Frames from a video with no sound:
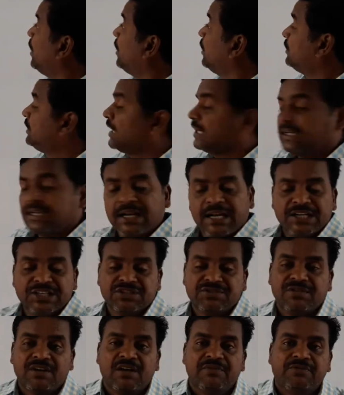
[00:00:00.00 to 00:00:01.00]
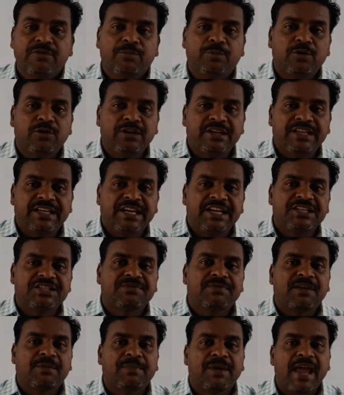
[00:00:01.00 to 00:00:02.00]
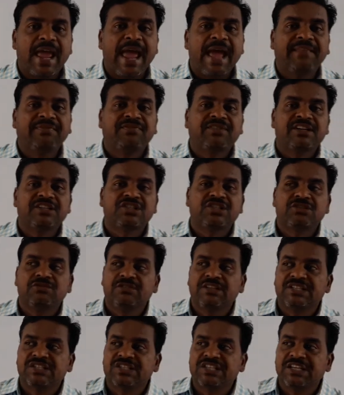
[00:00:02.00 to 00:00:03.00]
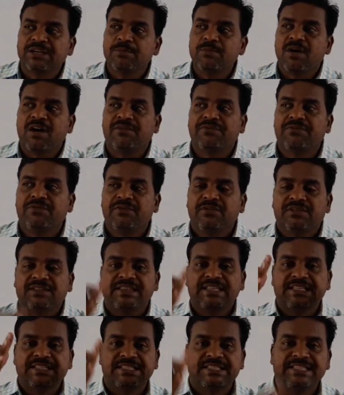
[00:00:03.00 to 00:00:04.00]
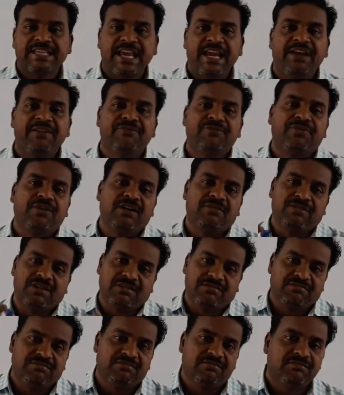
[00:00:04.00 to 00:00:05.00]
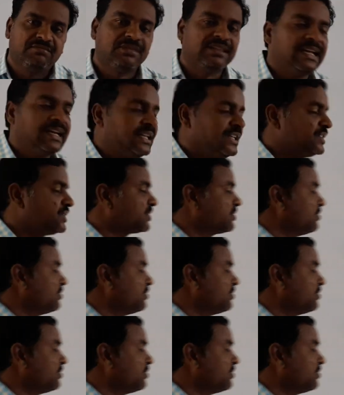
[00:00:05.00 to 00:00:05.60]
the transfer of pollen grains from anthers to the stigma of the same flower, that is